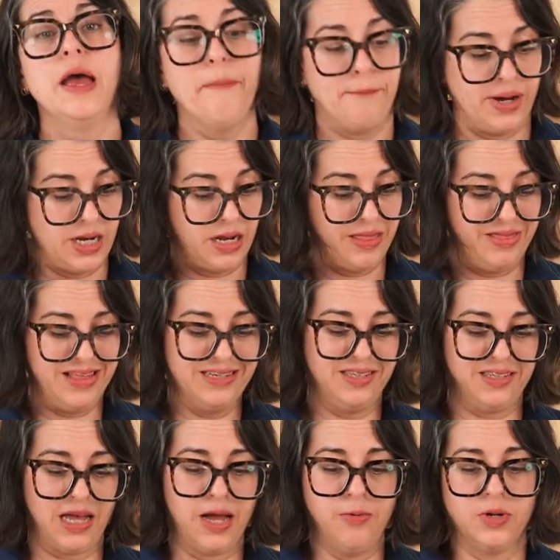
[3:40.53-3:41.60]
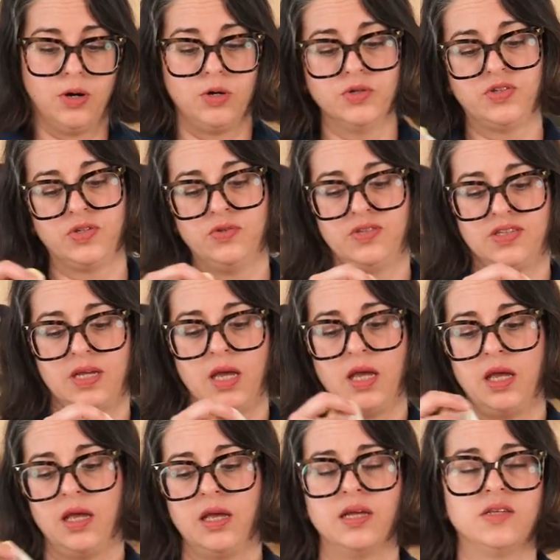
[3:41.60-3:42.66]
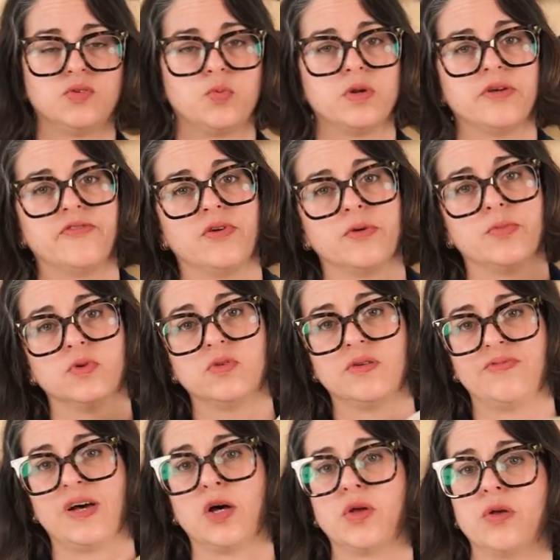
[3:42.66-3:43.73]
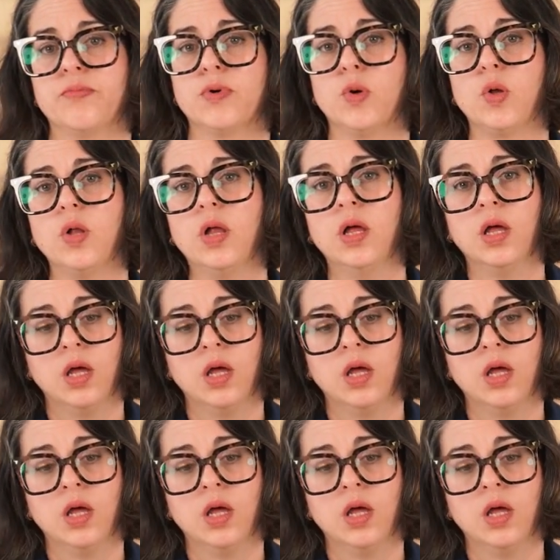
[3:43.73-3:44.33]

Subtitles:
but this I would also say is one of your most valuable